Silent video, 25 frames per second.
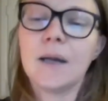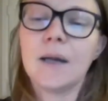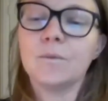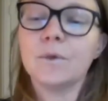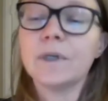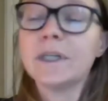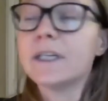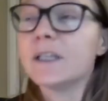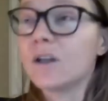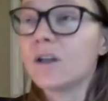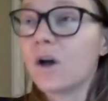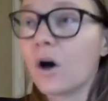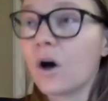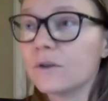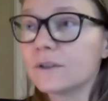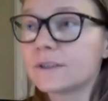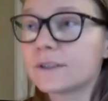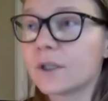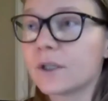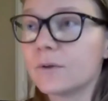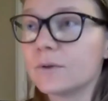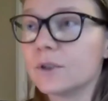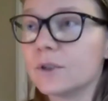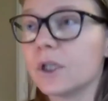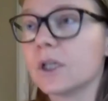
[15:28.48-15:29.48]
We can
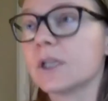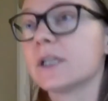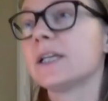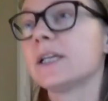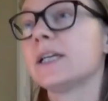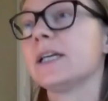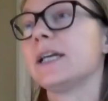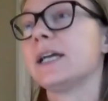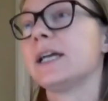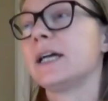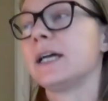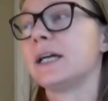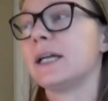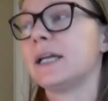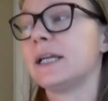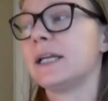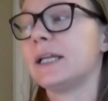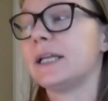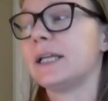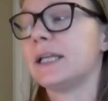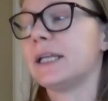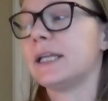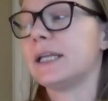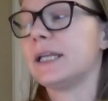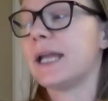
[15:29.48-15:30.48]
also look
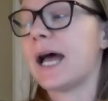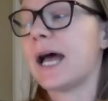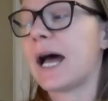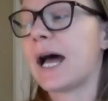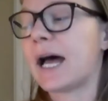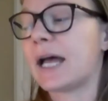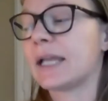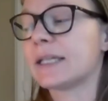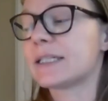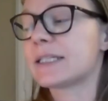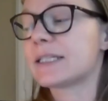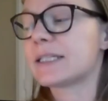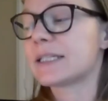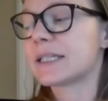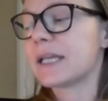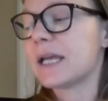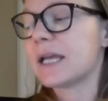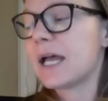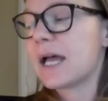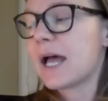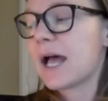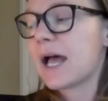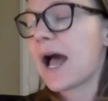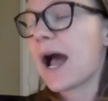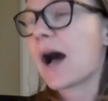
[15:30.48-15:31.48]
at
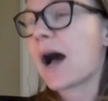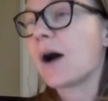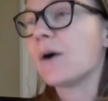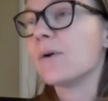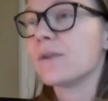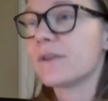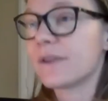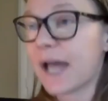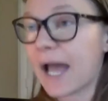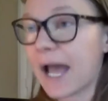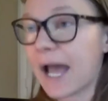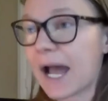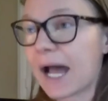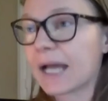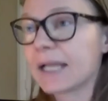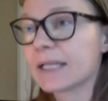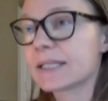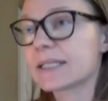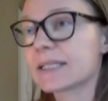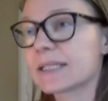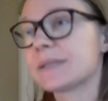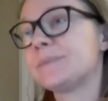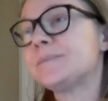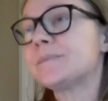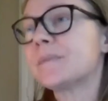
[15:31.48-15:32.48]
how
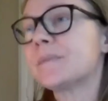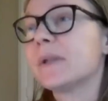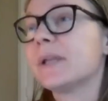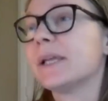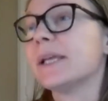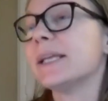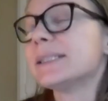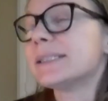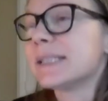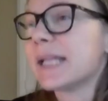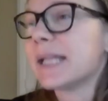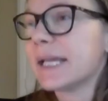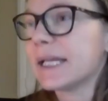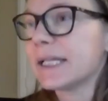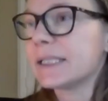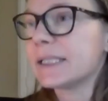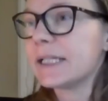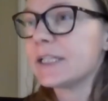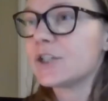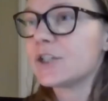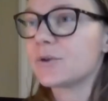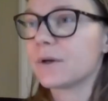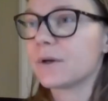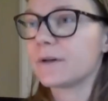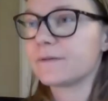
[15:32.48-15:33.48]
that is
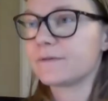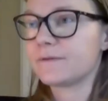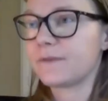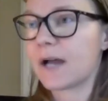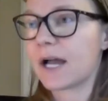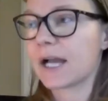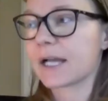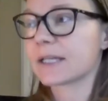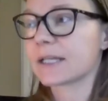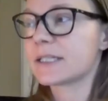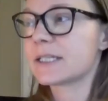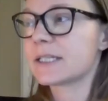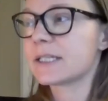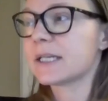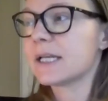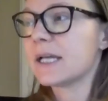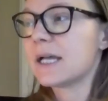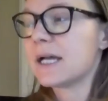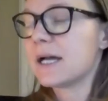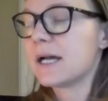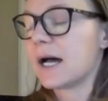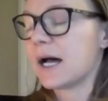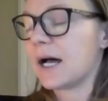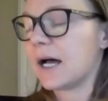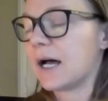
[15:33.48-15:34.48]
likely to affect
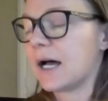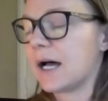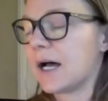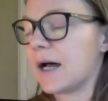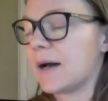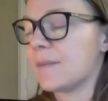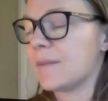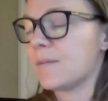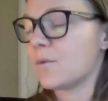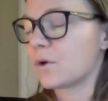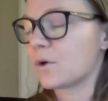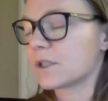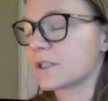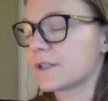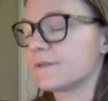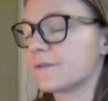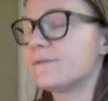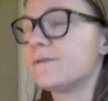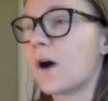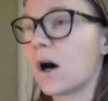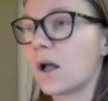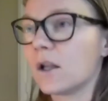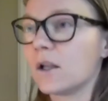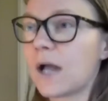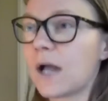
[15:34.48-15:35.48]
or to
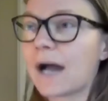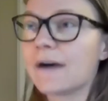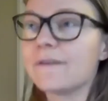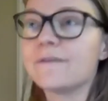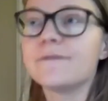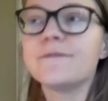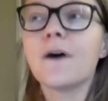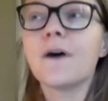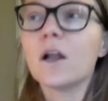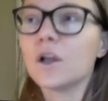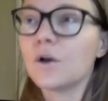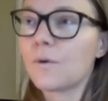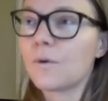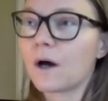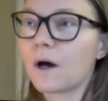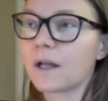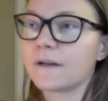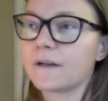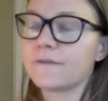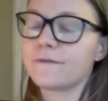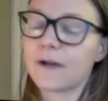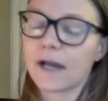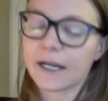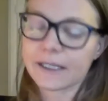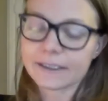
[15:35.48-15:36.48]
have follow-on
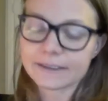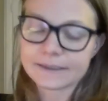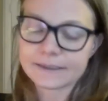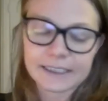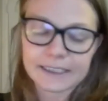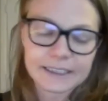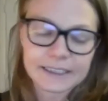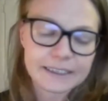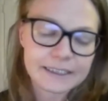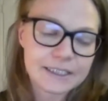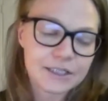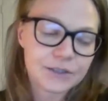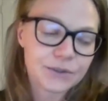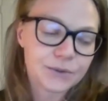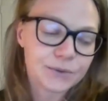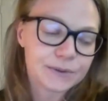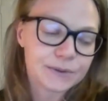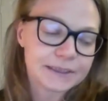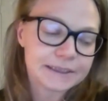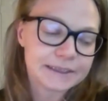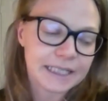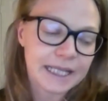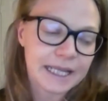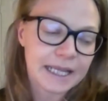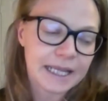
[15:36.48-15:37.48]
effects to,
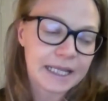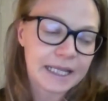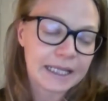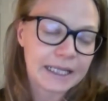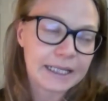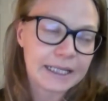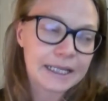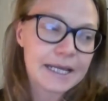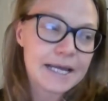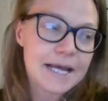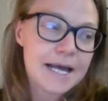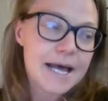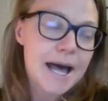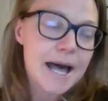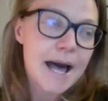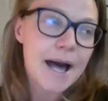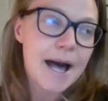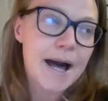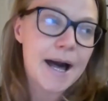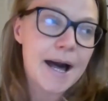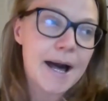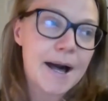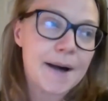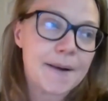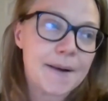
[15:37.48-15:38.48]
say,
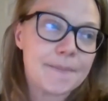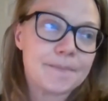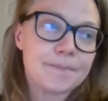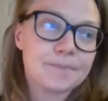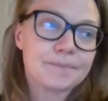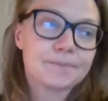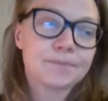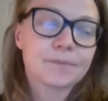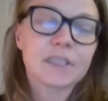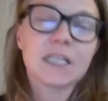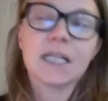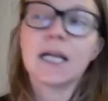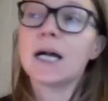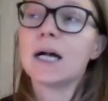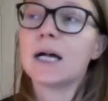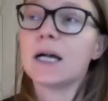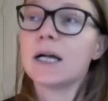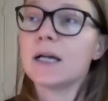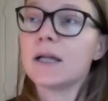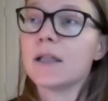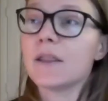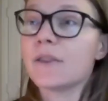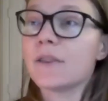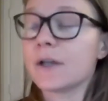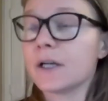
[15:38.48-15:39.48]

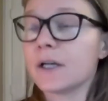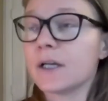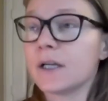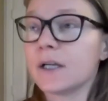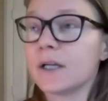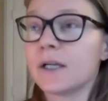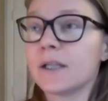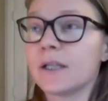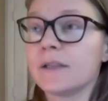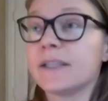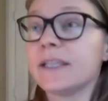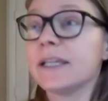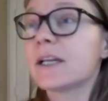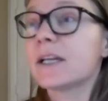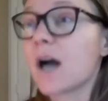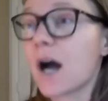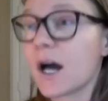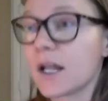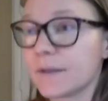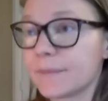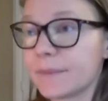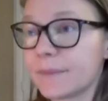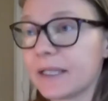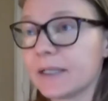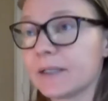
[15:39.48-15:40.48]
the
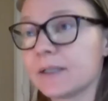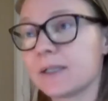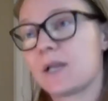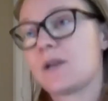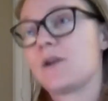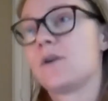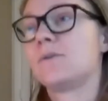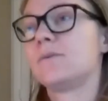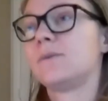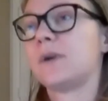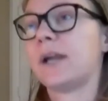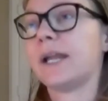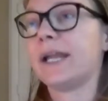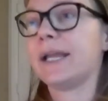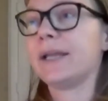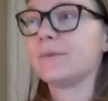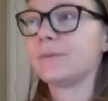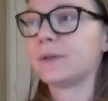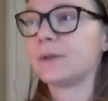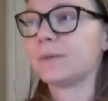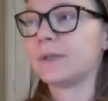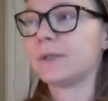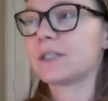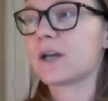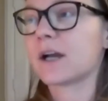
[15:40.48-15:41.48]
economy, right?
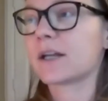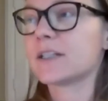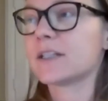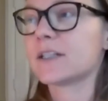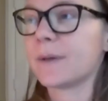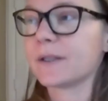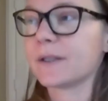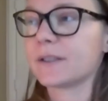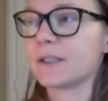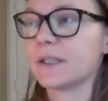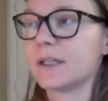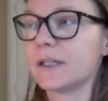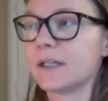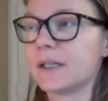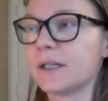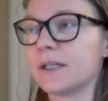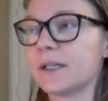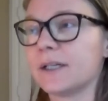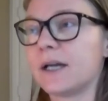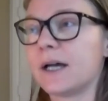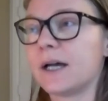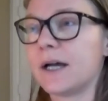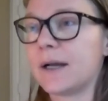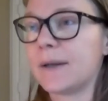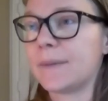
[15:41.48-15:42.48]
When we talked about
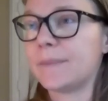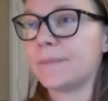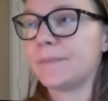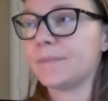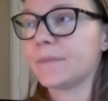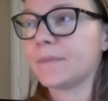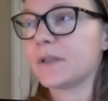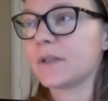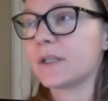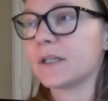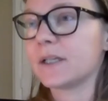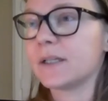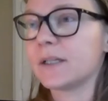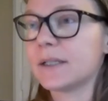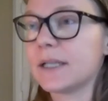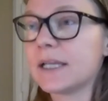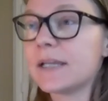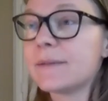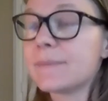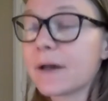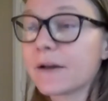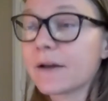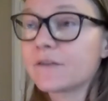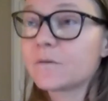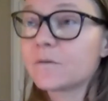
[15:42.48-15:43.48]
the
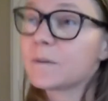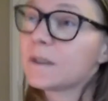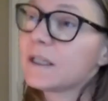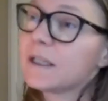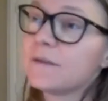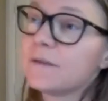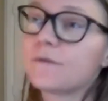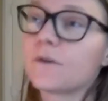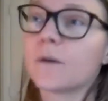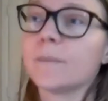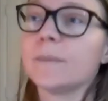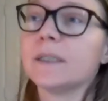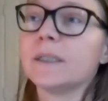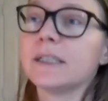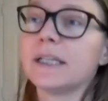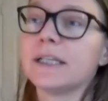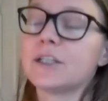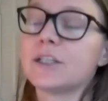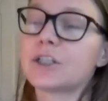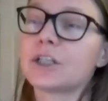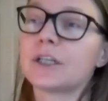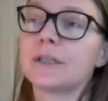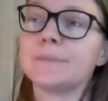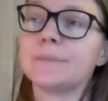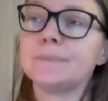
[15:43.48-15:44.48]
MFP
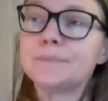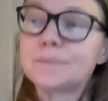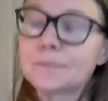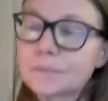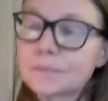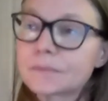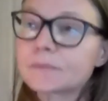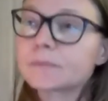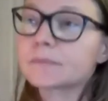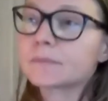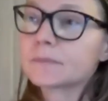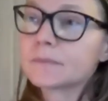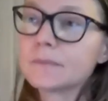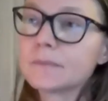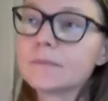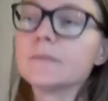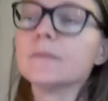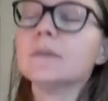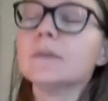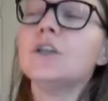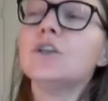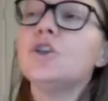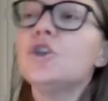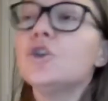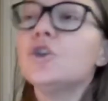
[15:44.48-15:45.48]
formulation,
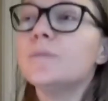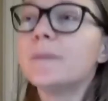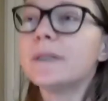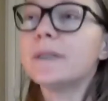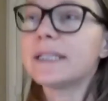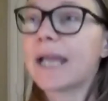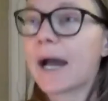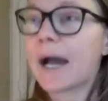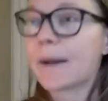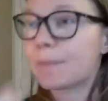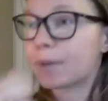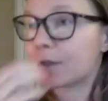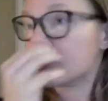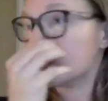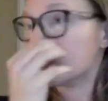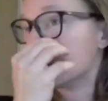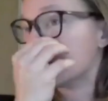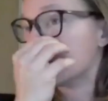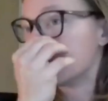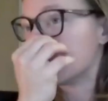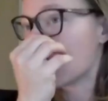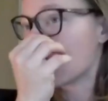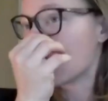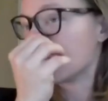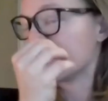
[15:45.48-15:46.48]
human capital
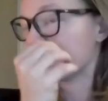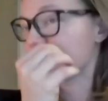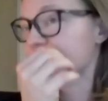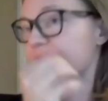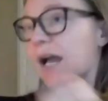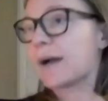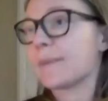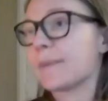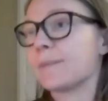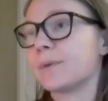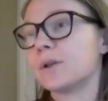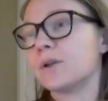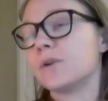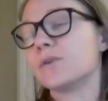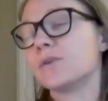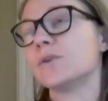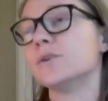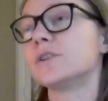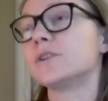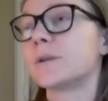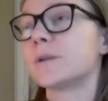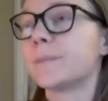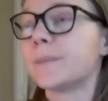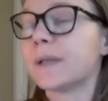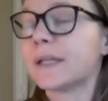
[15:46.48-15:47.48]
and knowledge capital,
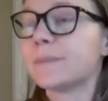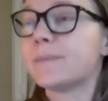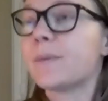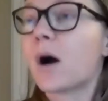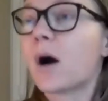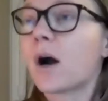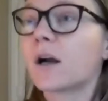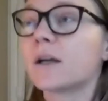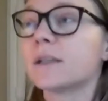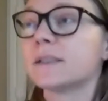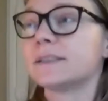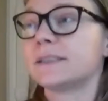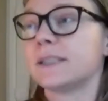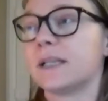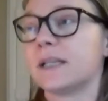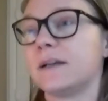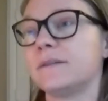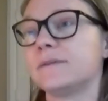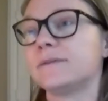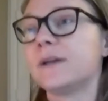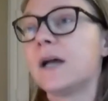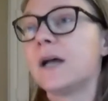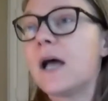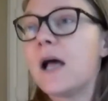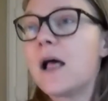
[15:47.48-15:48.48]
those are big parts
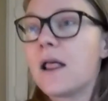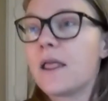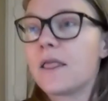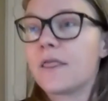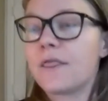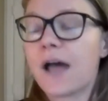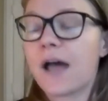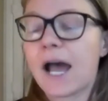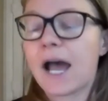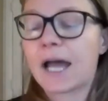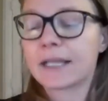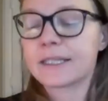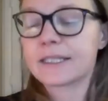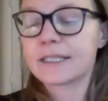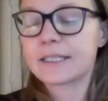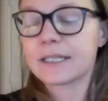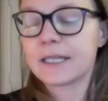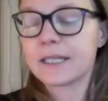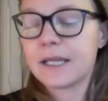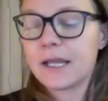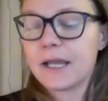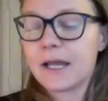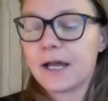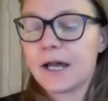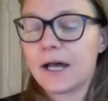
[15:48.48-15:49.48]
of that
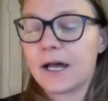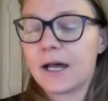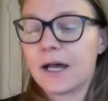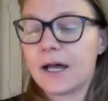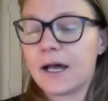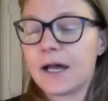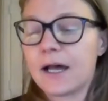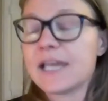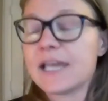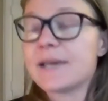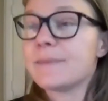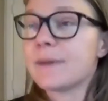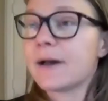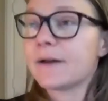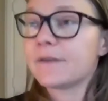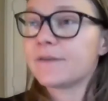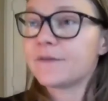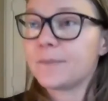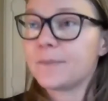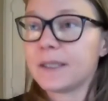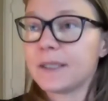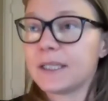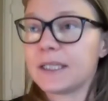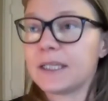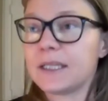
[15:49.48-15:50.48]

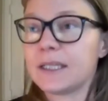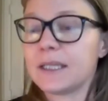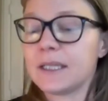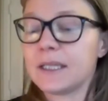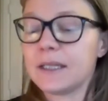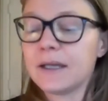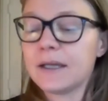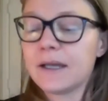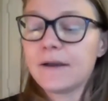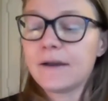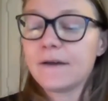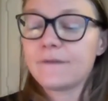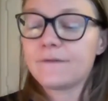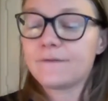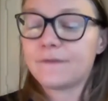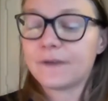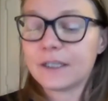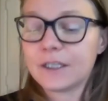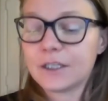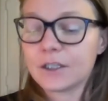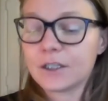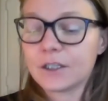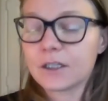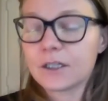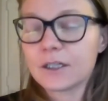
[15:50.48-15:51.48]
MFP
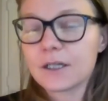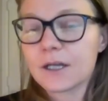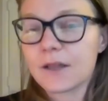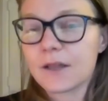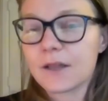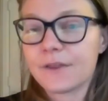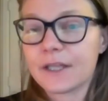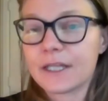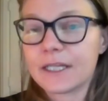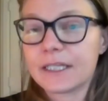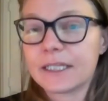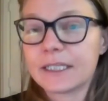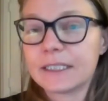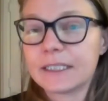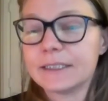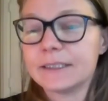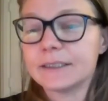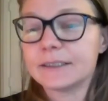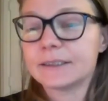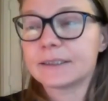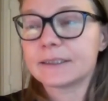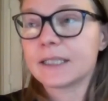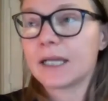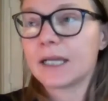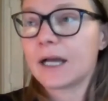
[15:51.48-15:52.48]
figure that
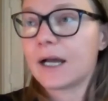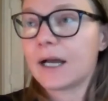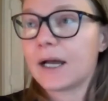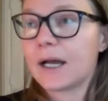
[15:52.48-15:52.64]
is